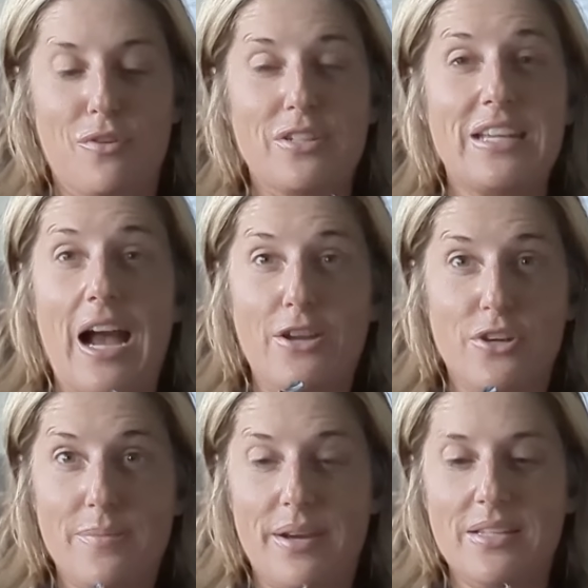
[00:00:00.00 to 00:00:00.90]

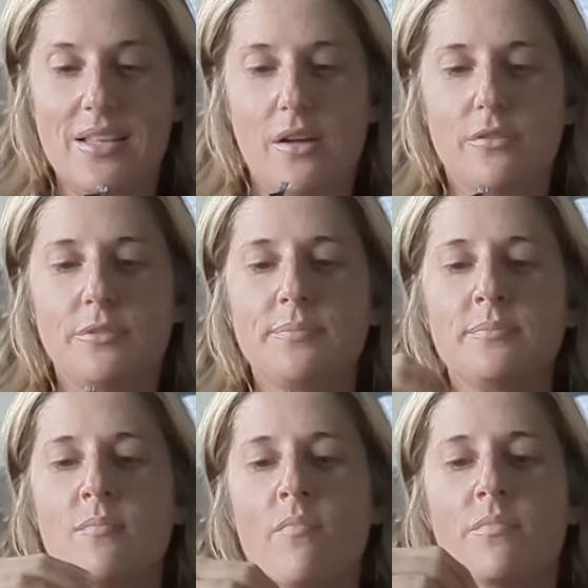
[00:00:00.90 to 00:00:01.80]
dehydrate myself
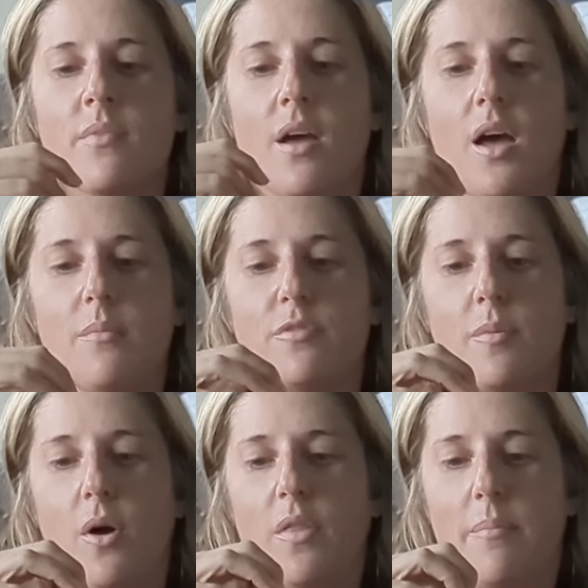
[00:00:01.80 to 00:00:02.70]
from
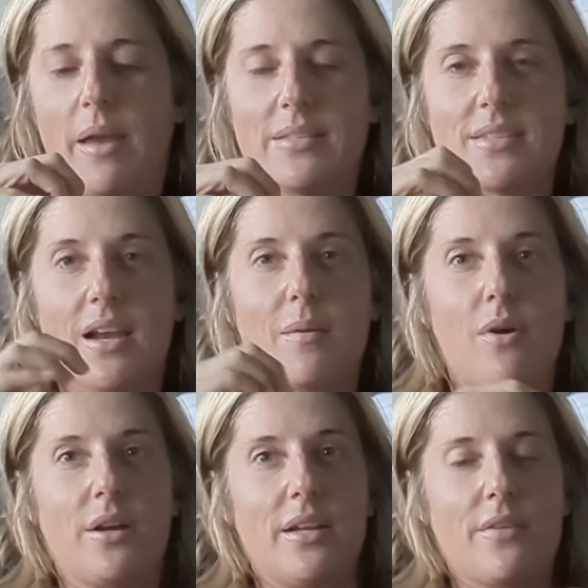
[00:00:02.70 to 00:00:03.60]
all the meds that I'm
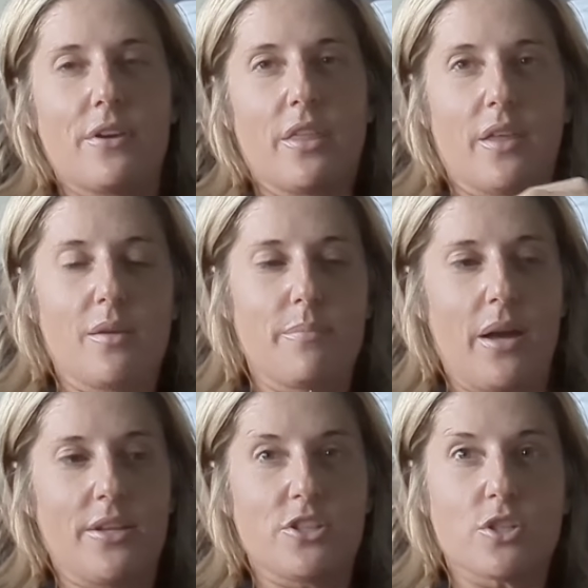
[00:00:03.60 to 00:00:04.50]
on and everything,
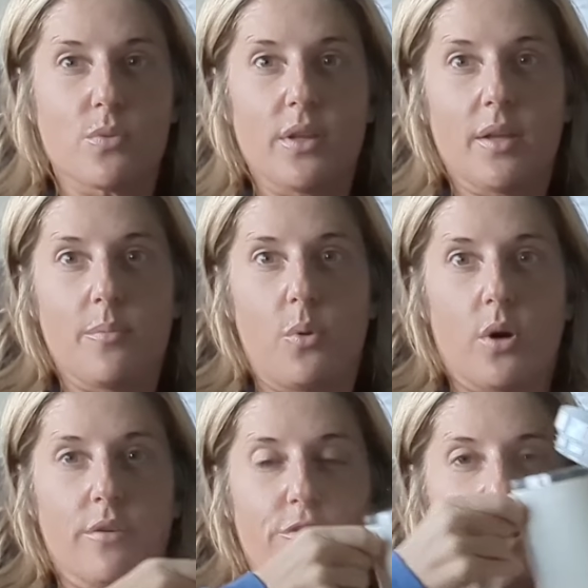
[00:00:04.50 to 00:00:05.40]
but it's just really
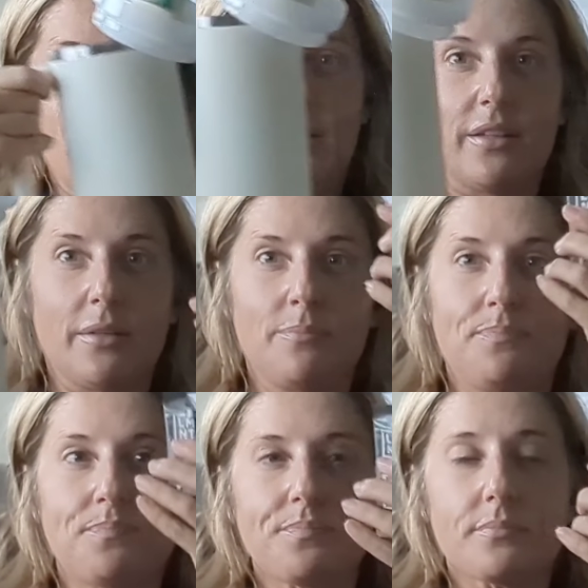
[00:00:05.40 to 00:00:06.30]
important for healing.
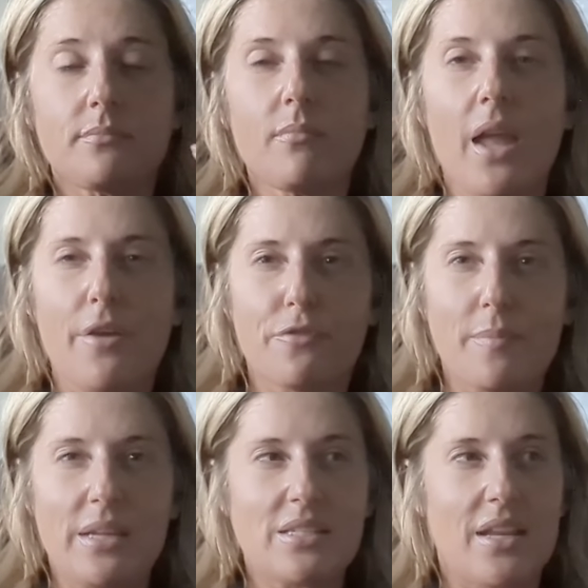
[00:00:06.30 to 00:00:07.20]
And for
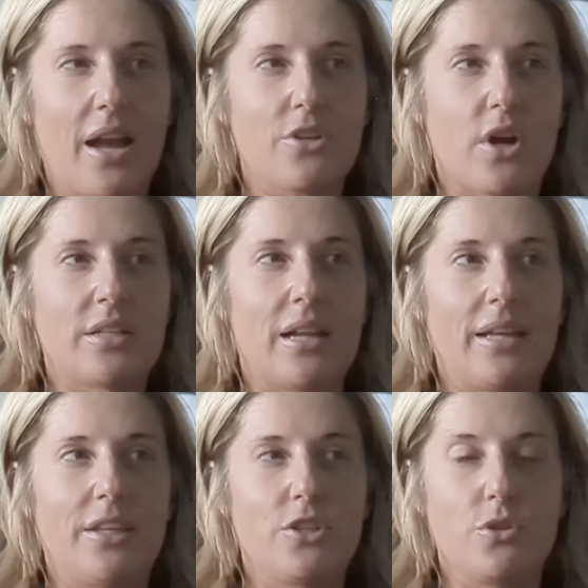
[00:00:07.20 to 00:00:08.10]
me to stay hydrated, I
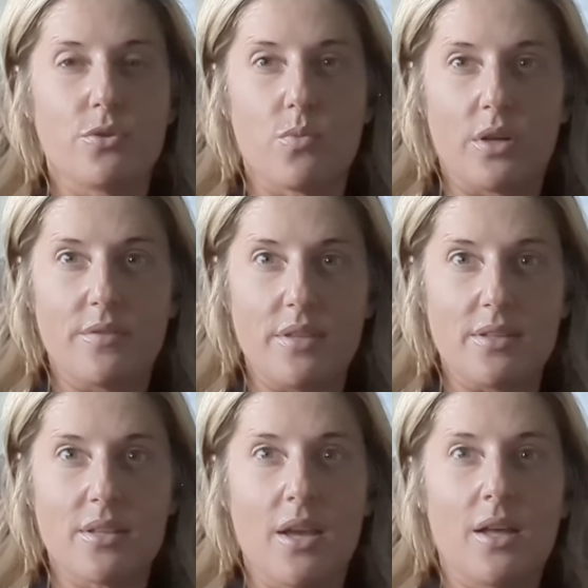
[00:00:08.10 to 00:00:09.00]
can use one of these